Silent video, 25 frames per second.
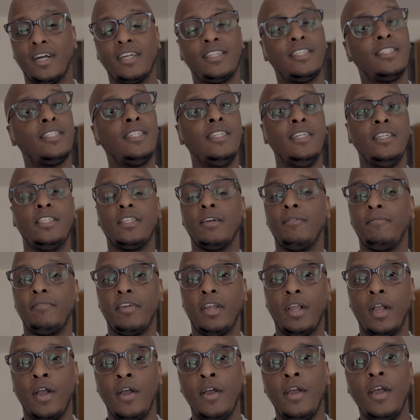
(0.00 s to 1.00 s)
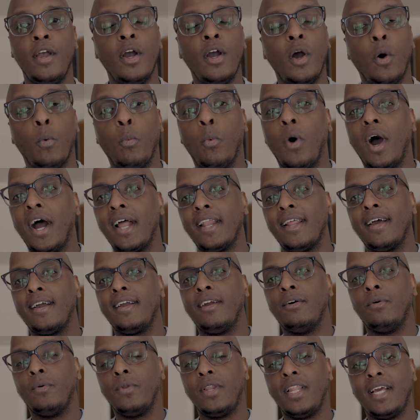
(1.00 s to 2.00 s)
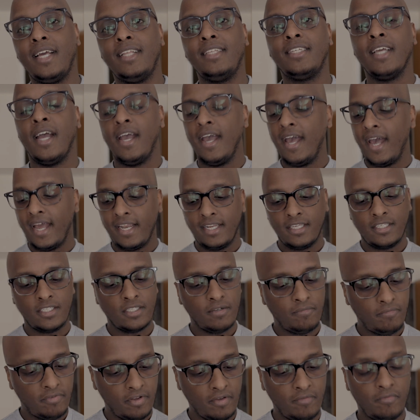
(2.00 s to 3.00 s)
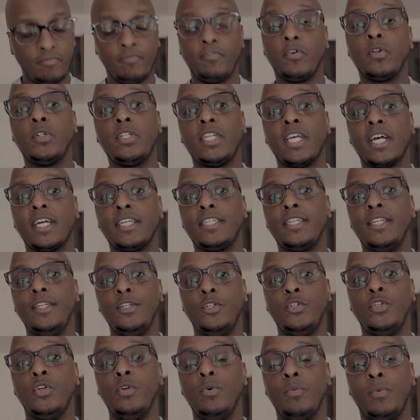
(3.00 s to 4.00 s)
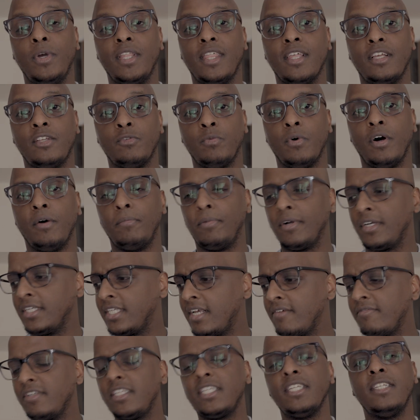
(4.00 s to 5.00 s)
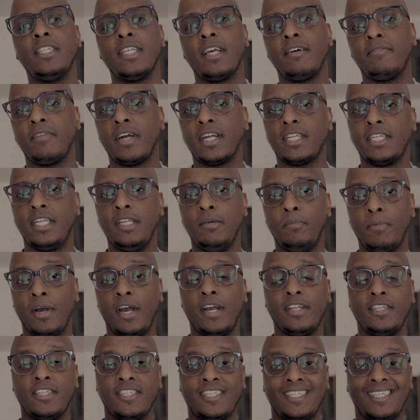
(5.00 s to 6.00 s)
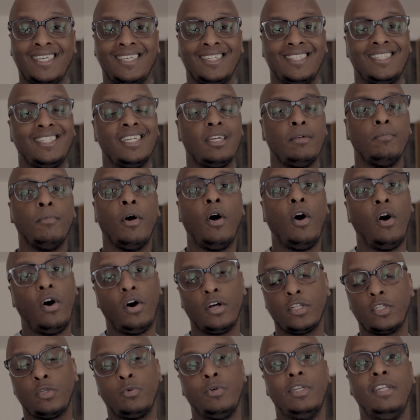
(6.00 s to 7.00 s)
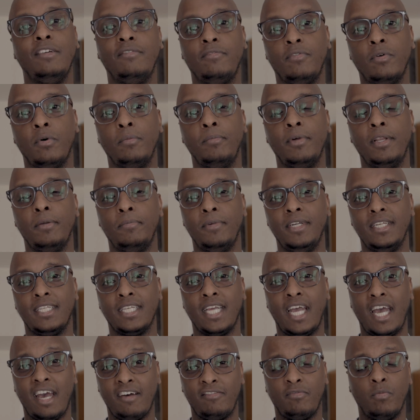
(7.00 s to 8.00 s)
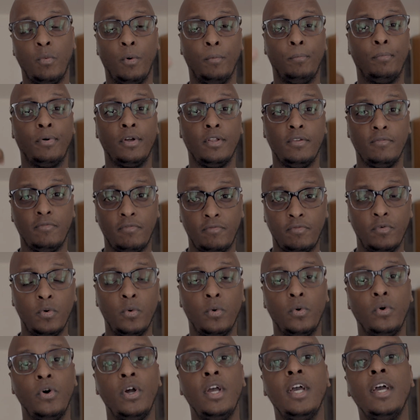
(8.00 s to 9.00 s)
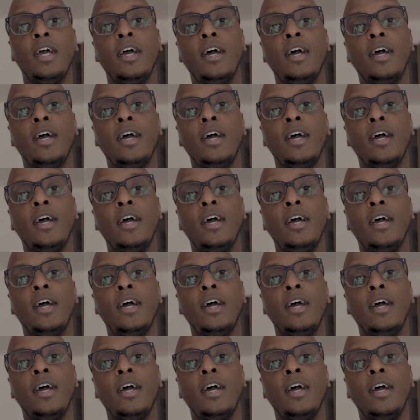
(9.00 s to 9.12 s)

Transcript: I just need something wide angle lens, and it's something fun to actually shoot with as well, because ever since I've actually purchased the Sigma R 24mm f1.4,